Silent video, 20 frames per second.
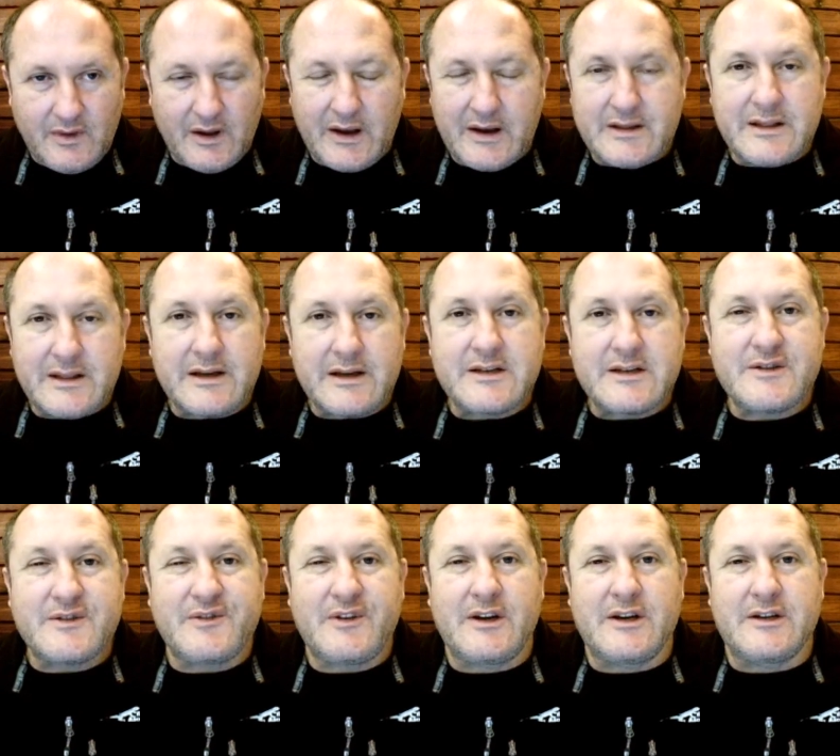And that is
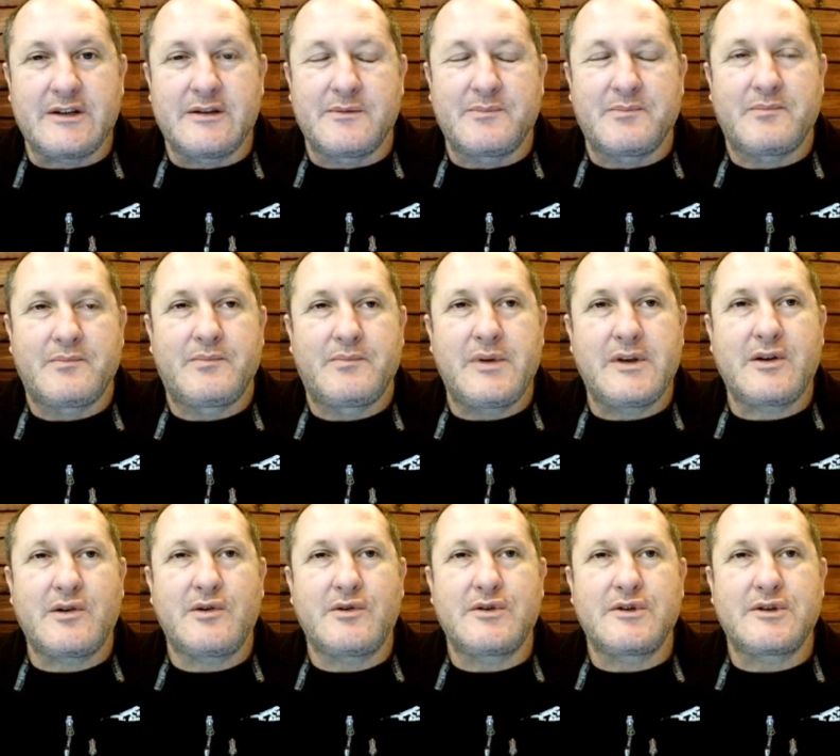fine
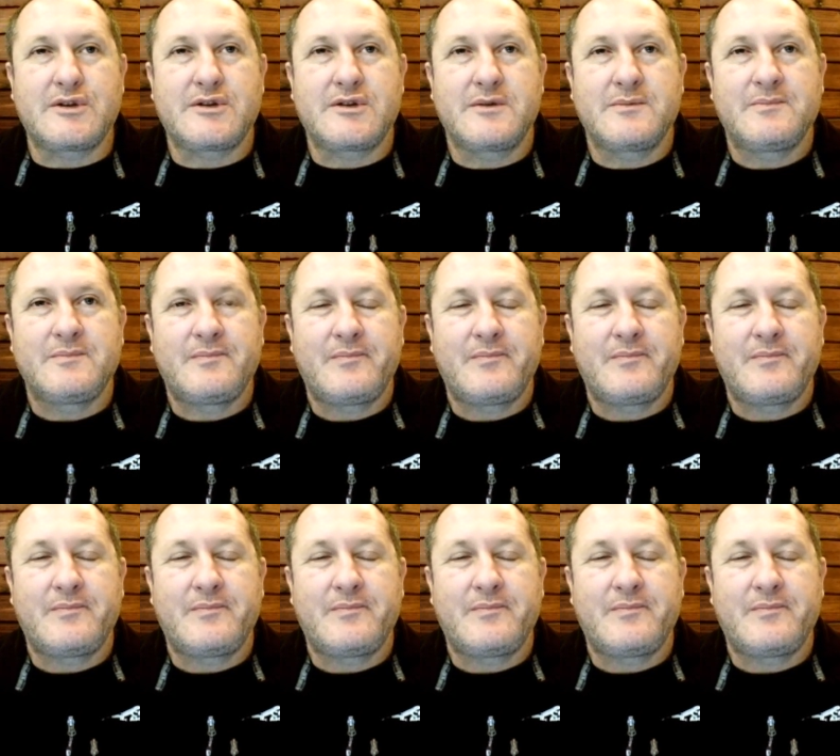because